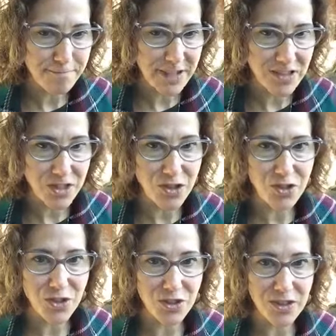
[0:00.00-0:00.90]
sister
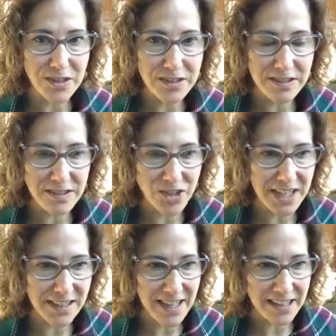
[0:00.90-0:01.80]
circle,
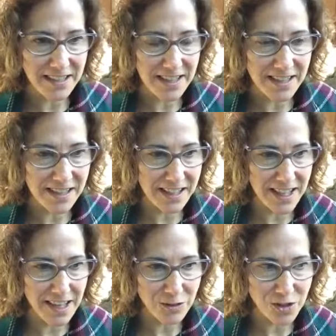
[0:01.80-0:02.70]
Shainalak Healing
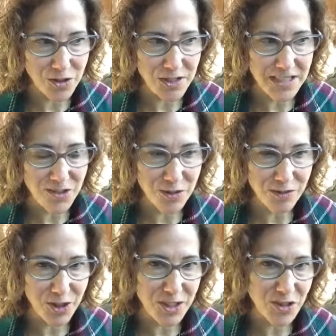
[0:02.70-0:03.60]
and Retreat. So if
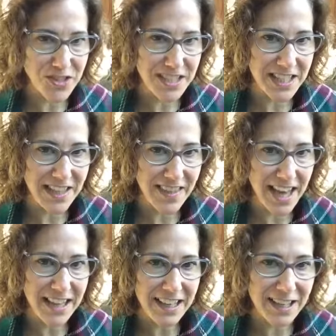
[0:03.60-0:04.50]
you're interested in
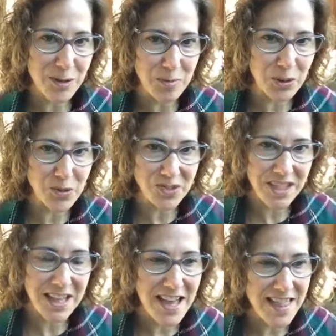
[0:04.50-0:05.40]
that, I can post
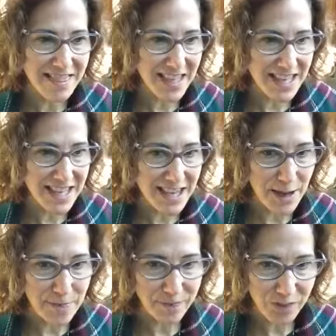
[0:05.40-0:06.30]

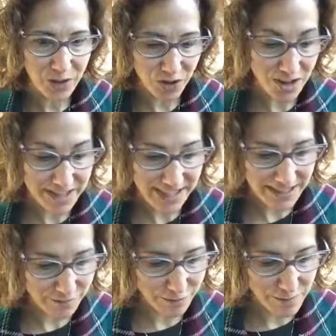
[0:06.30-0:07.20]
her contact
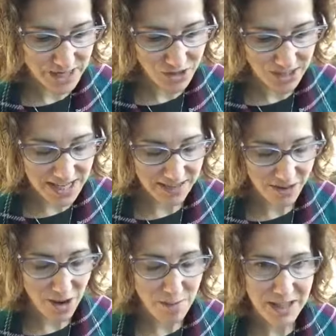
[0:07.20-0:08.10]
information in the
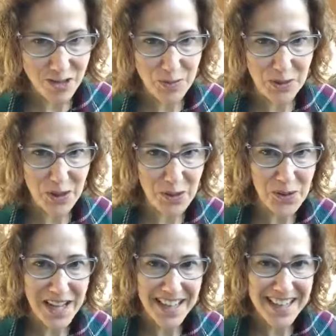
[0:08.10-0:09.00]
comments below.
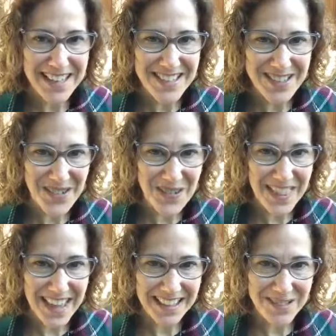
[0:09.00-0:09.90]
So
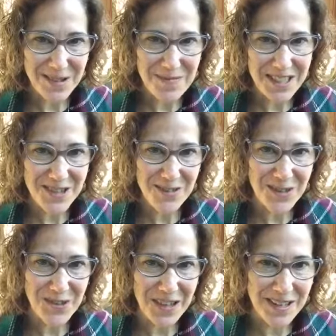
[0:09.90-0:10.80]
thanks so much for
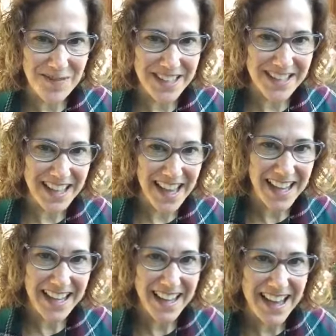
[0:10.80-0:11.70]
joining me today,
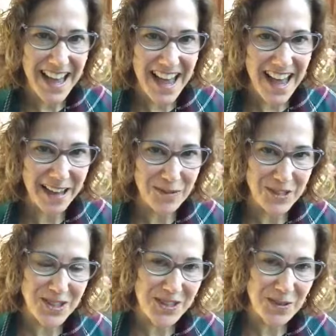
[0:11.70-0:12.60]
and
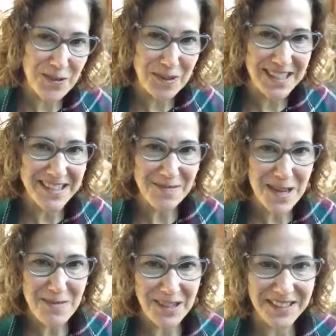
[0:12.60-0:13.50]
wishing you a blessed
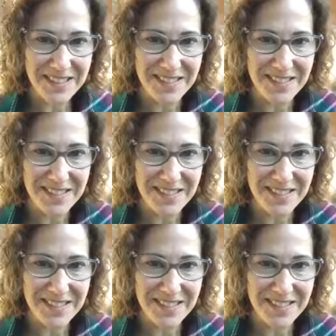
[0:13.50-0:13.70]
Mabon.